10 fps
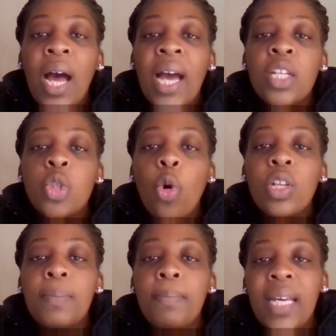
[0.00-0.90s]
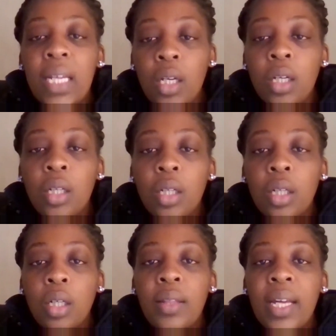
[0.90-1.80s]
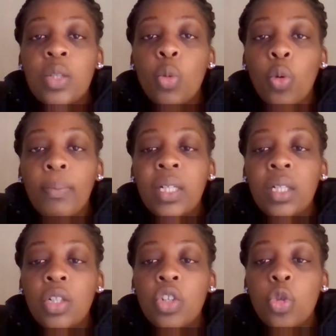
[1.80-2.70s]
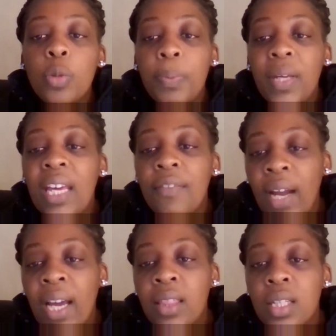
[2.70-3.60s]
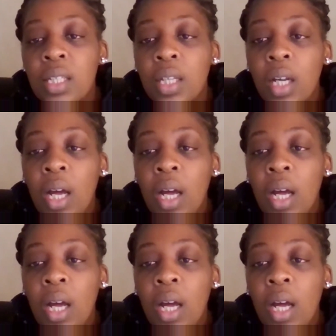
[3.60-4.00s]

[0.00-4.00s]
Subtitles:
I taught men that women should behave like this.